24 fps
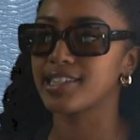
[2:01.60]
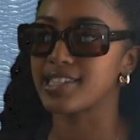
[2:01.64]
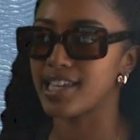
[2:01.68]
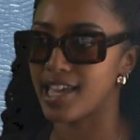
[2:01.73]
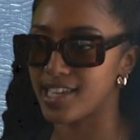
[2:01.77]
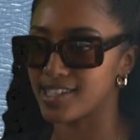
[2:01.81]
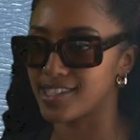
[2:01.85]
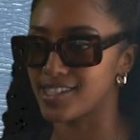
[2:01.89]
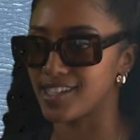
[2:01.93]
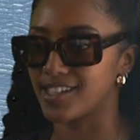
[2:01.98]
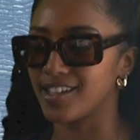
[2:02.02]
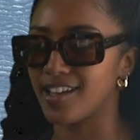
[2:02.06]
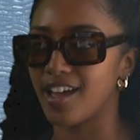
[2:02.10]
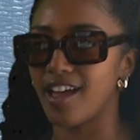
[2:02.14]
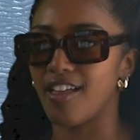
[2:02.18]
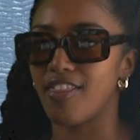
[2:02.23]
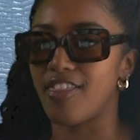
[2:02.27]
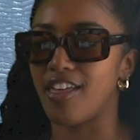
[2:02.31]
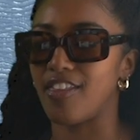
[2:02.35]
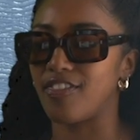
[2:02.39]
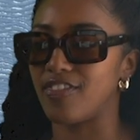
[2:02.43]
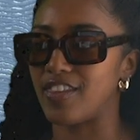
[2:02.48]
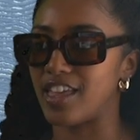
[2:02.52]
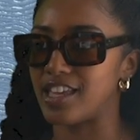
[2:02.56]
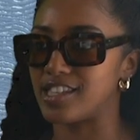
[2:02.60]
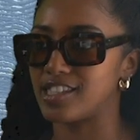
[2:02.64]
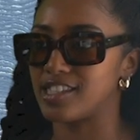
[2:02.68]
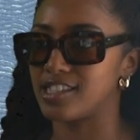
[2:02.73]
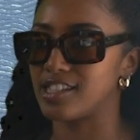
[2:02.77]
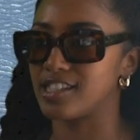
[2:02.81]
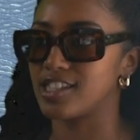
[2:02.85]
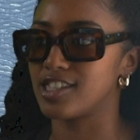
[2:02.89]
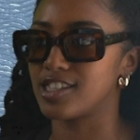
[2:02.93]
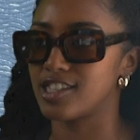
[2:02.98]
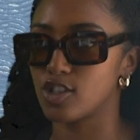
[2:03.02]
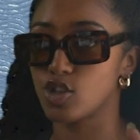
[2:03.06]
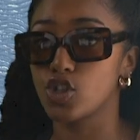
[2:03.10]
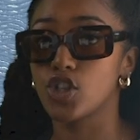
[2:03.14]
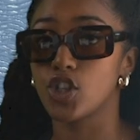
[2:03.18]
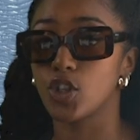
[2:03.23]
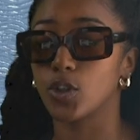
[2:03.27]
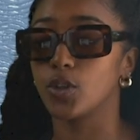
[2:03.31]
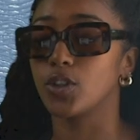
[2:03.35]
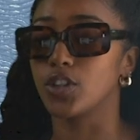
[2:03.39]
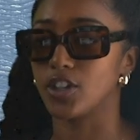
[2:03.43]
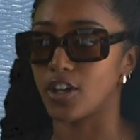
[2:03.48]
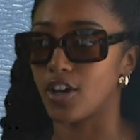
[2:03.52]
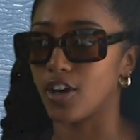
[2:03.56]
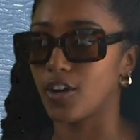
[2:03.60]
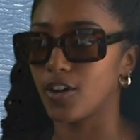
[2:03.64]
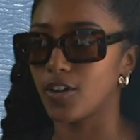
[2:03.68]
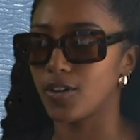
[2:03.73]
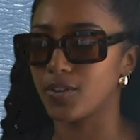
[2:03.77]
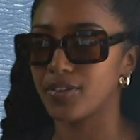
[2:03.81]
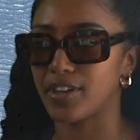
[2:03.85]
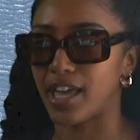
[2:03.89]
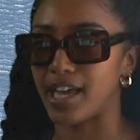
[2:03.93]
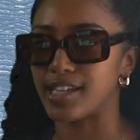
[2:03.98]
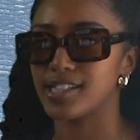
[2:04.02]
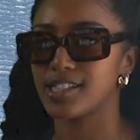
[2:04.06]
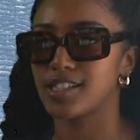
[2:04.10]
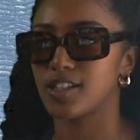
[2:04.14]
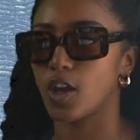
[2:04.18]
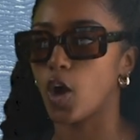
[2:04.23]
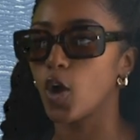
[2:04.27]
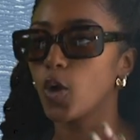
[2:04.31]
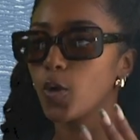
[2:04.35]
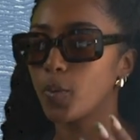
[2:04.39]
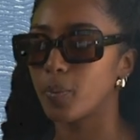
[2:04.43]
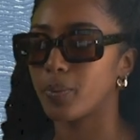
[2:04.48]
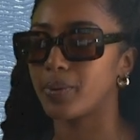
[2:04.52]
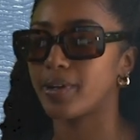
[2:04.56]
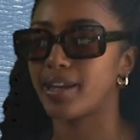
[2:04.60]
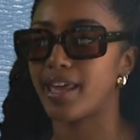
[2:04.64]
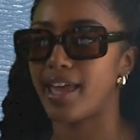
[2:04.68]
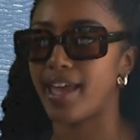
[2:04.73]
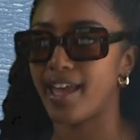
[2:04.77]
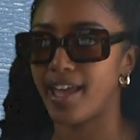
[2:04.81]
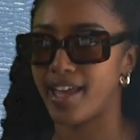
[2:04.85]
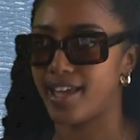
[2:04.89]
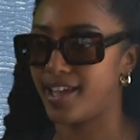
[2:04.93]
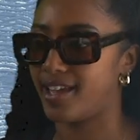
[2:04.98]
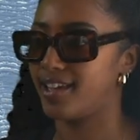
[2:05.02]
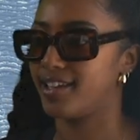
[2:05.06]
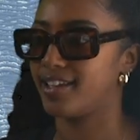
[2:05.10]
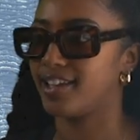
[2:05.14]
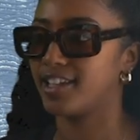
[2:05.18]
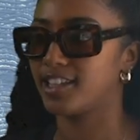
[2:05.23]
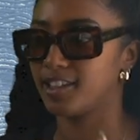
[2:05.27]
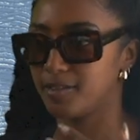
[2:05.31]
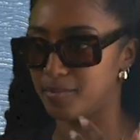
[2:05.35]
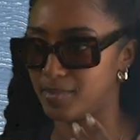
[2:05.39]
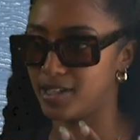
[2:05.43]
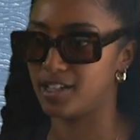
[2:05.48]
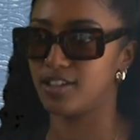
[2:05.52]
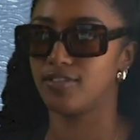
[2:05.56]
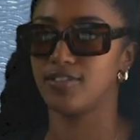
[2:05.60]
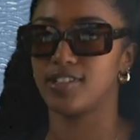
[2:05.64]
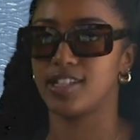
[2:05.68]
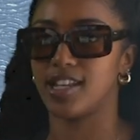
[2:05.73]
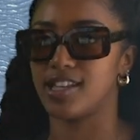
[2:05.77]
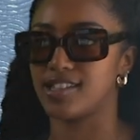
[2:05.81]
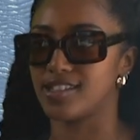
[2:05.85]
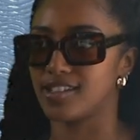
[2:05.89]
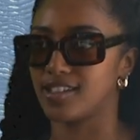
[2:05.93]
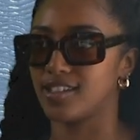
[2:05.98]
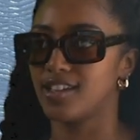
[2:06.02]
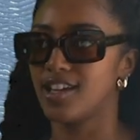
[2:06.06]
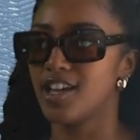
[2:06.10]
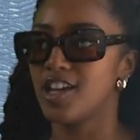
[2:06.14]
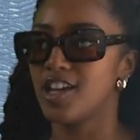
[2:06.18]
desert, and then there's this studio that's open air in the middle of a desert.